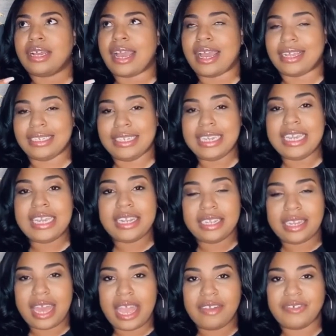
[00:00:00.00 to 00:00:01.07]
need in
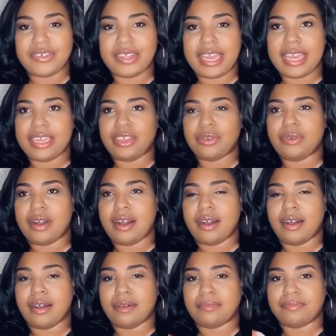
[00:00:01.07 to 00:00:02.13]
life or that you
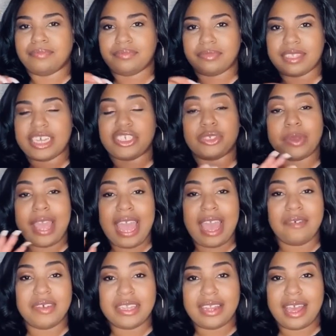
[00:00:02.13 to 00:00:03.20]
um that you
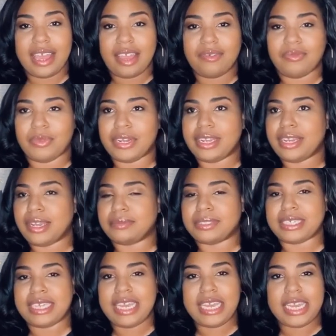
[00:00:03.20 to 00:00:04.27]
have in life when it comes to
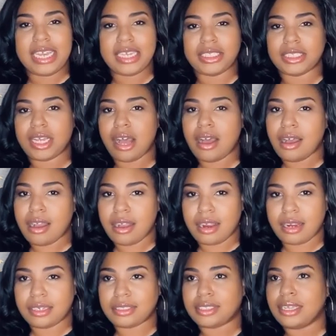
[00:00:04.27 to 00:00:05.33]
kids,
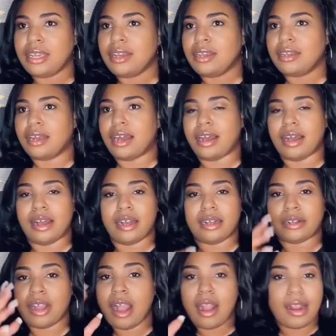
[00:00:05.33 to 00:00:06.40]
cars, uh,
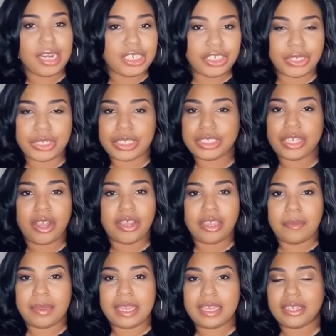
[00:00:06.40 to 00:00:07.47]
car insurance, all your
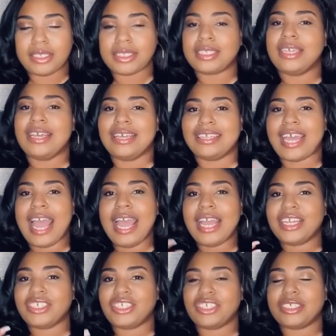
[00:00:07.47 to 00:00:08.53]
bills, that
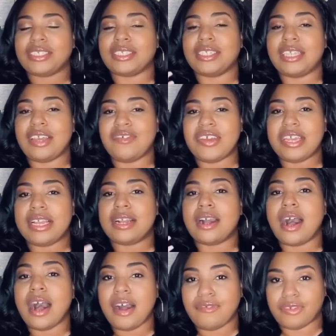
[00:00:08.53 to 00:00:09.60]
is just living
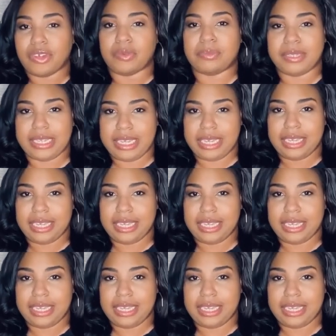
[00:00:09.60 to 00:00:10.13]
comfortably.